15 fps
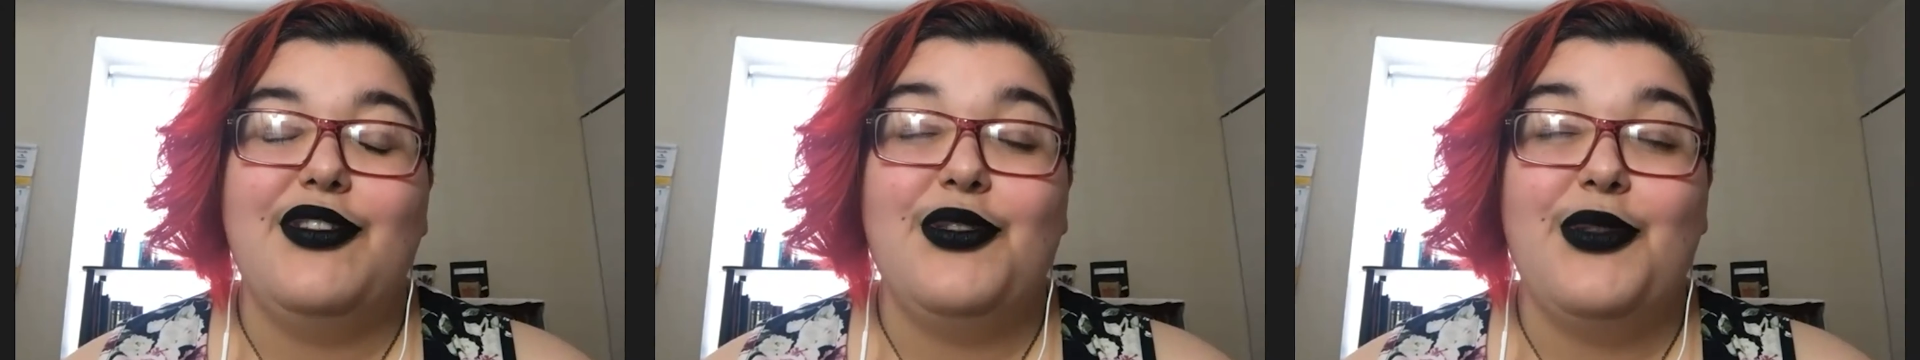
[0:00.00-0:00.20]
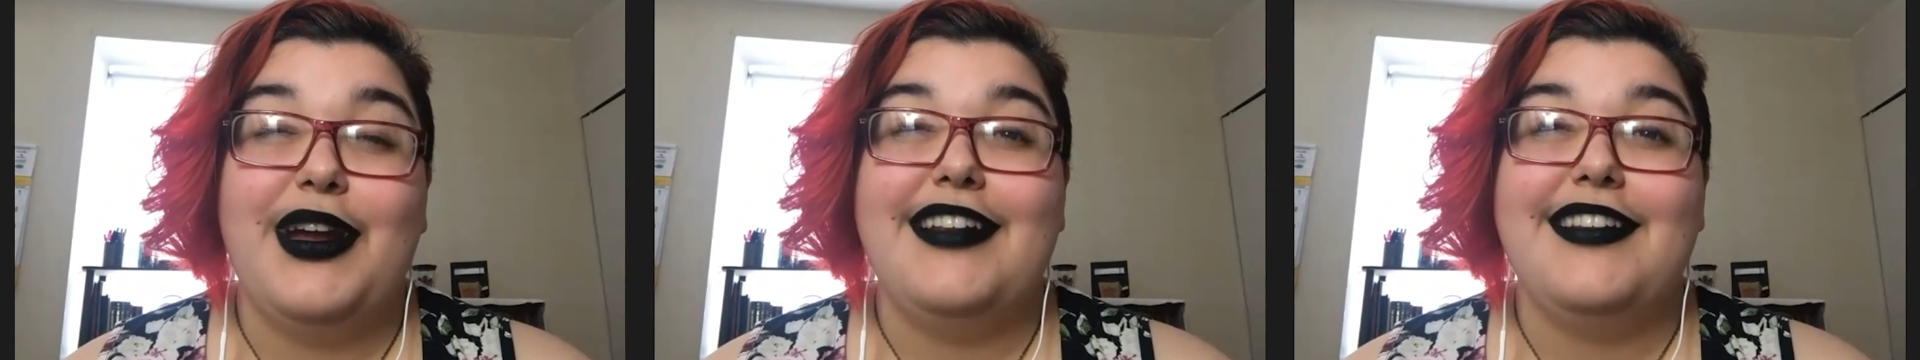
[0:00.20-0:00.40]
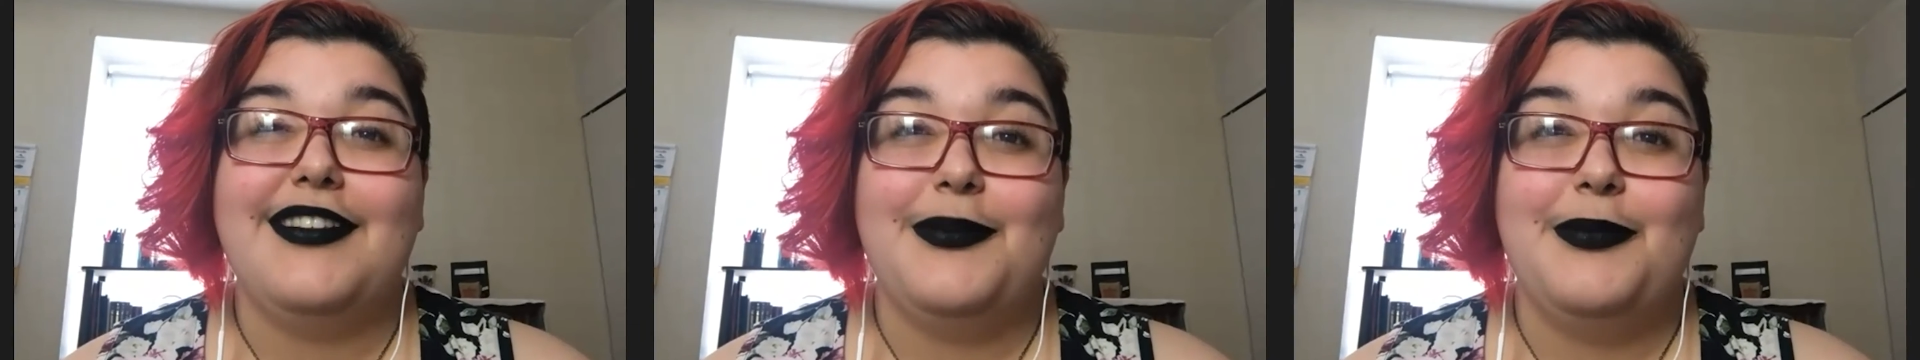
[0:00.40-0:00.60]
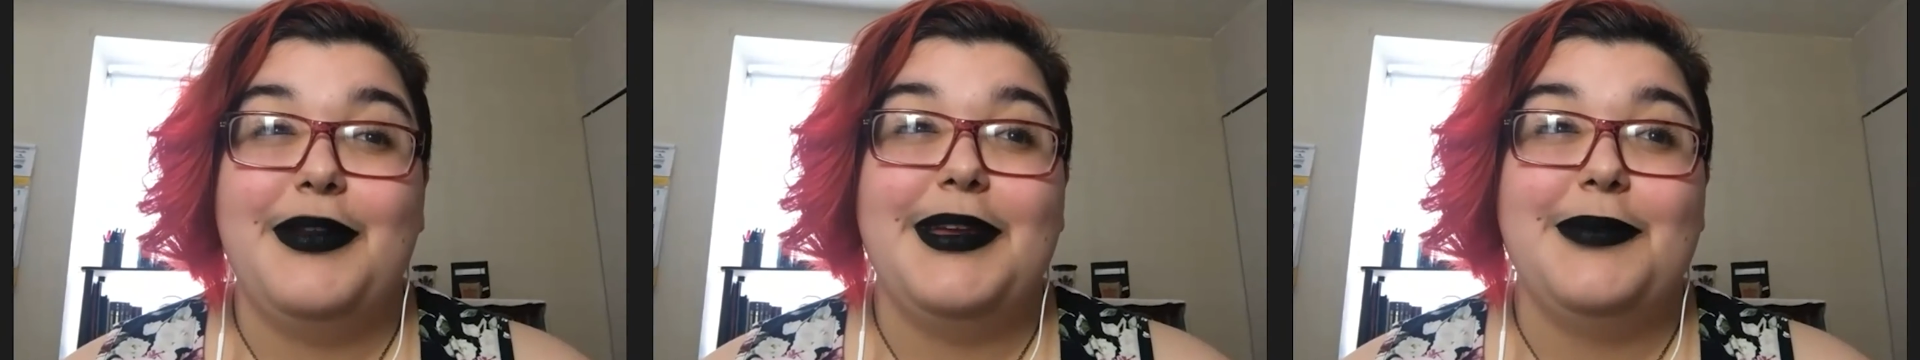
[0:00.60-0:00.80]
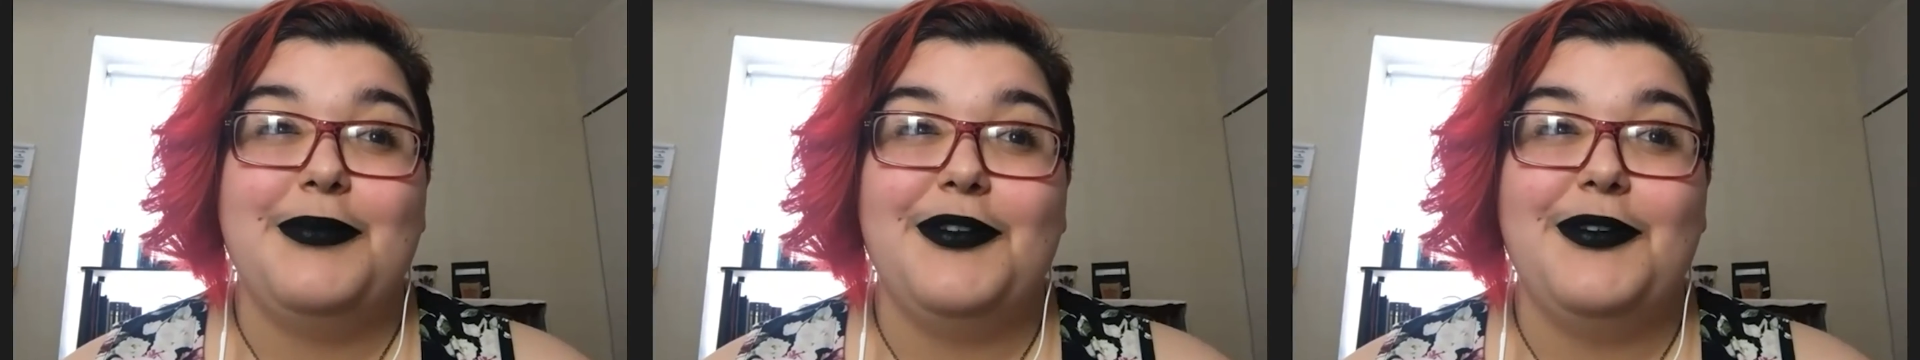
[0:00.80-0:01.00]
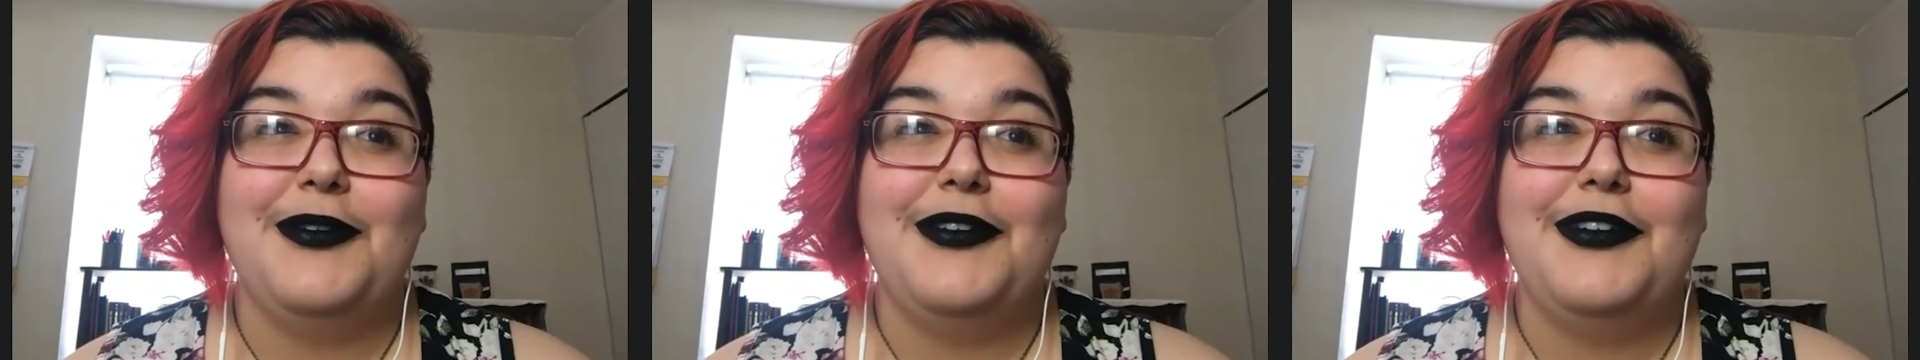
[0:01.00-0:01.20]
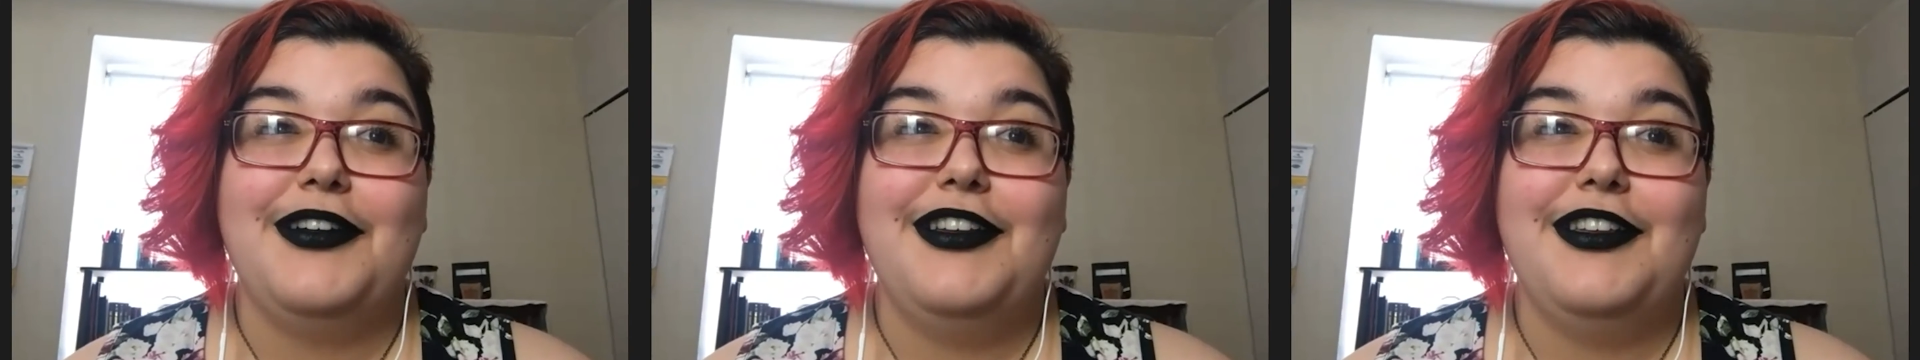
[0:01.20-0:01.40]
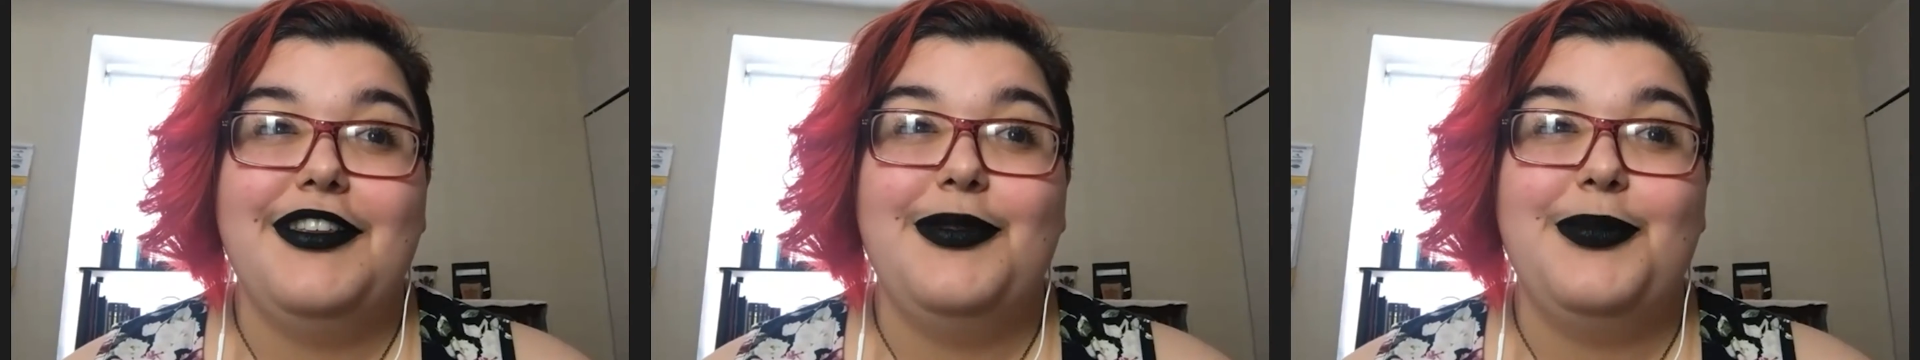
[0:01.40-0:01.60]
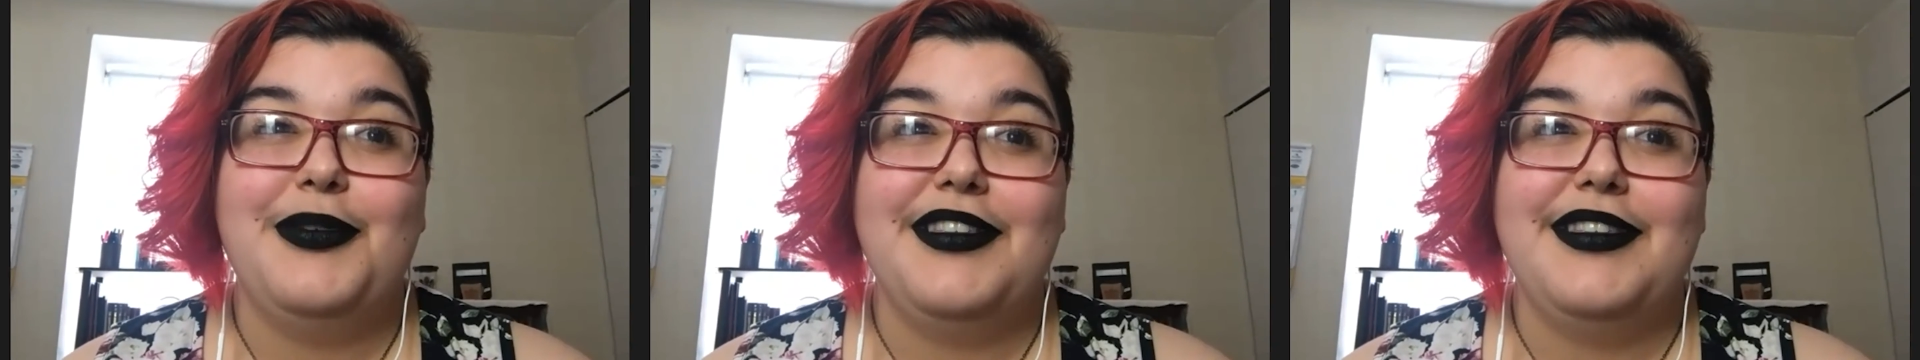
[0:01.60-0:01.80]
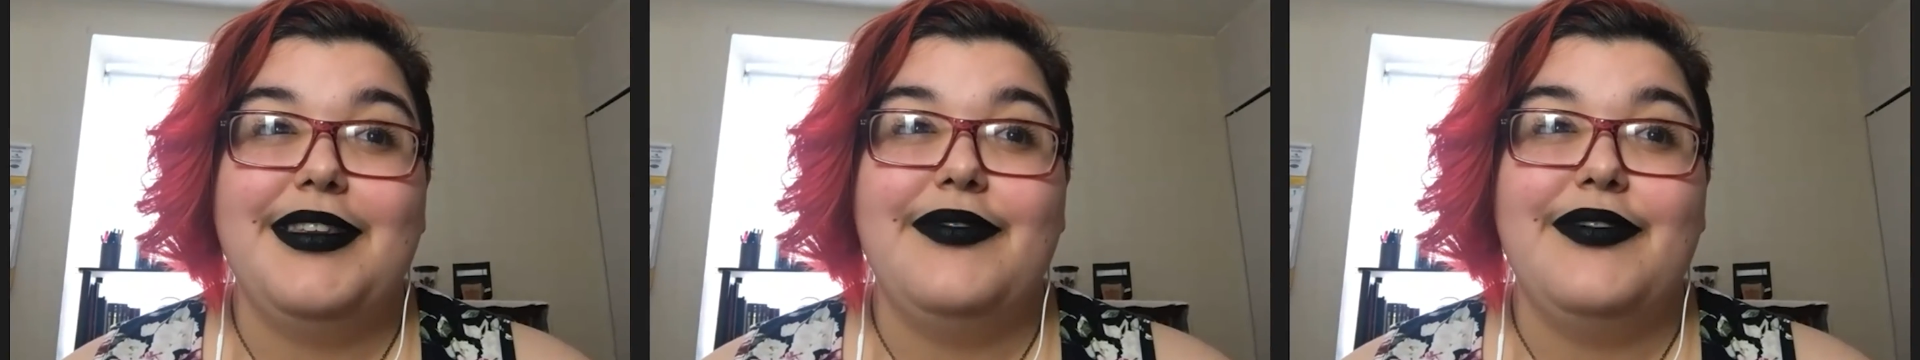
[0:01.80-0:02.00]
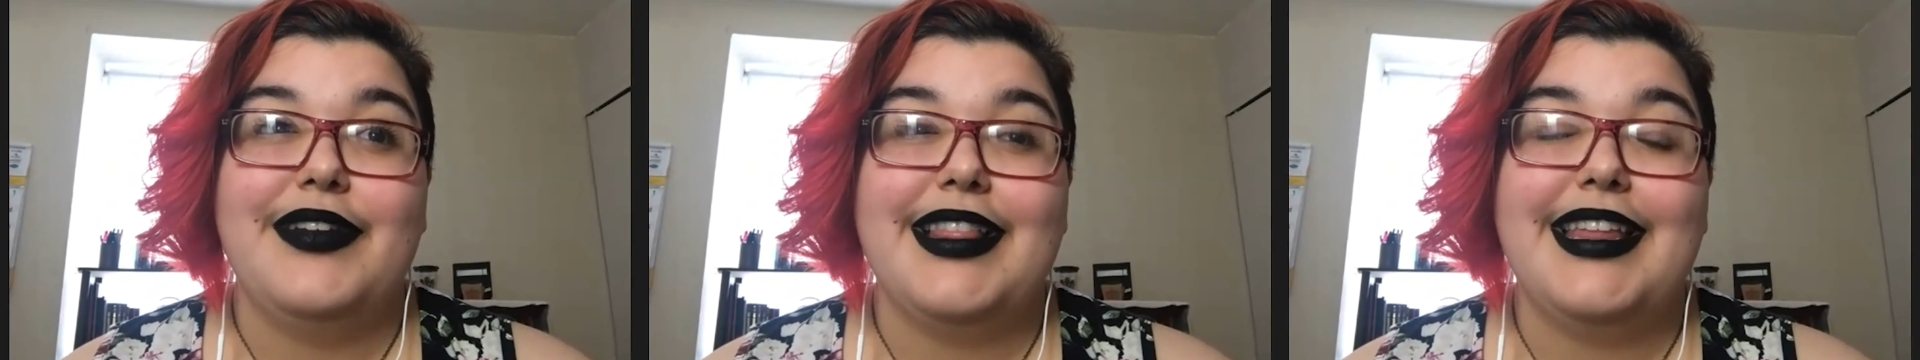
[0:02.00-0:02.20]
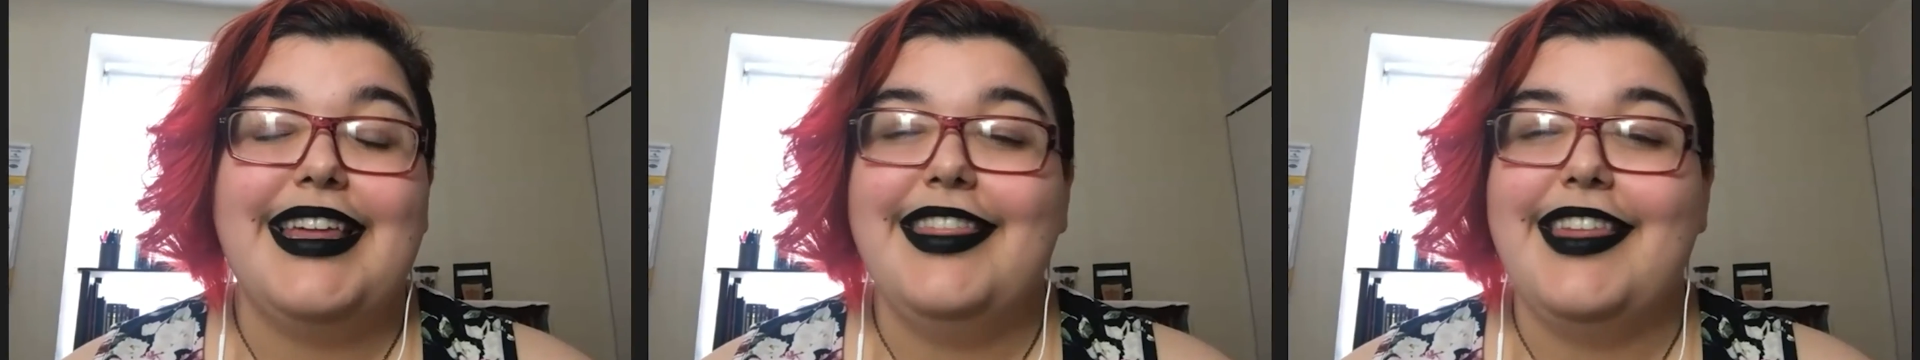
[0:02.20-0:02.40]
trans people, specifically,